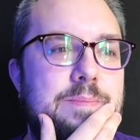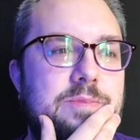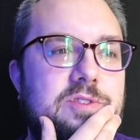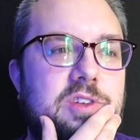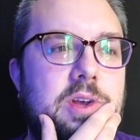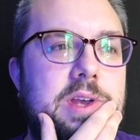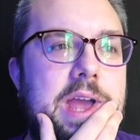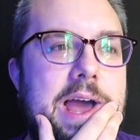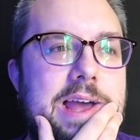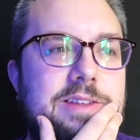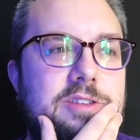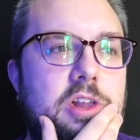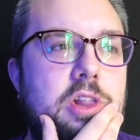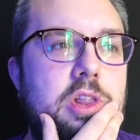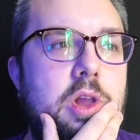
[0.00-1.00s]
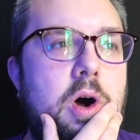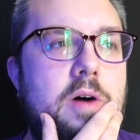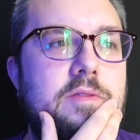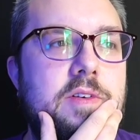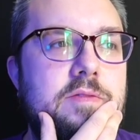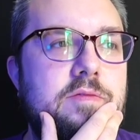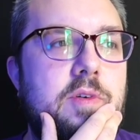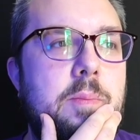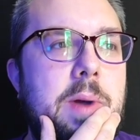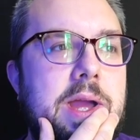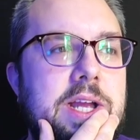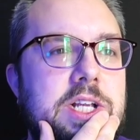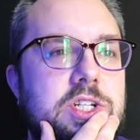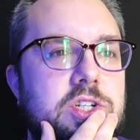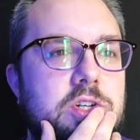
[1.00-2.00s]
So yeah, it's a lot of
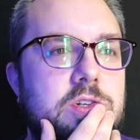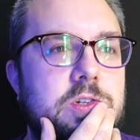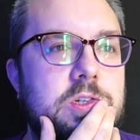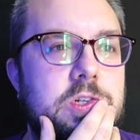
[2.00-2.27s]
information